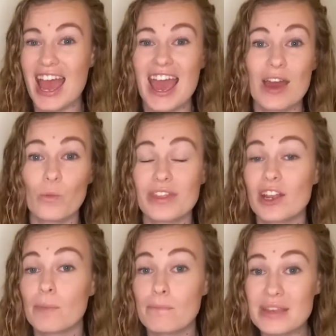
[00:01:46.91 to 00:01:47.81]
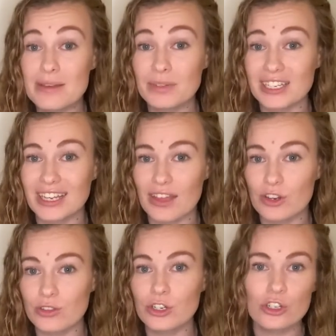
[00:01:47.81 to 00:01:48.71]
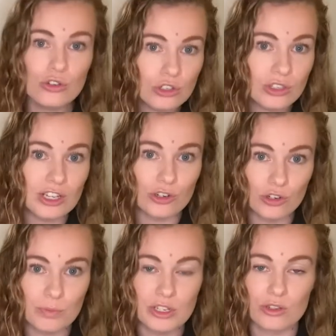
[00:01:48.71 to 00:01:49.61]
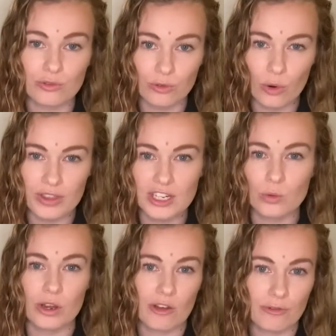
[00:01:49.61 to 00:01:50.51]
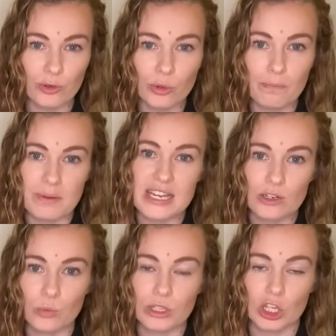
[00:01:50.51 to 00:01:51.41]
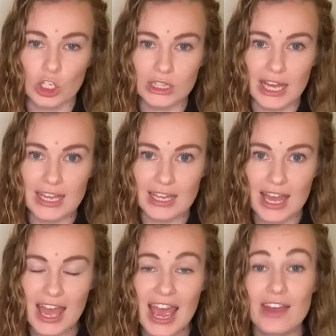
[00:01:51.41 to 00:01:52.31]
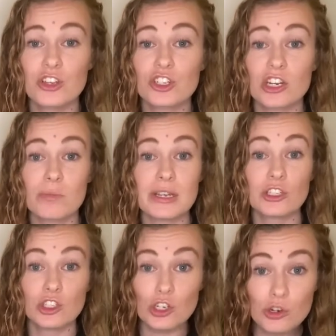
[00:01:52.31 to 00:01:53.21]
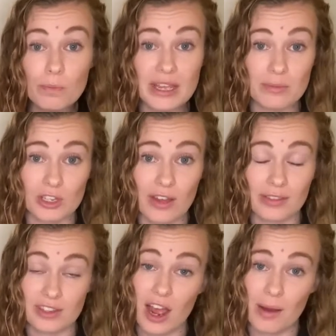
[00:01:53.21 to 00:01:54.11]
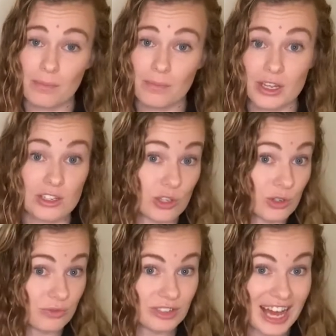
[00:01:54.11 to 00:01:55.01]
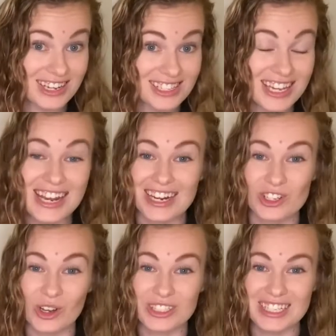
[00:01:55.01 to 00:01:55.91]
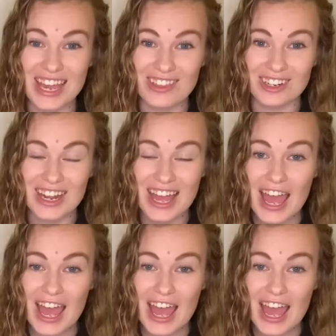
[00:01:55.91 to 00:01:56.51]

And when they're beamed together, they're usually in groupings of 4. That's what a full beat would look like. And there's going to be 2 beams on the top because those flags connect all together.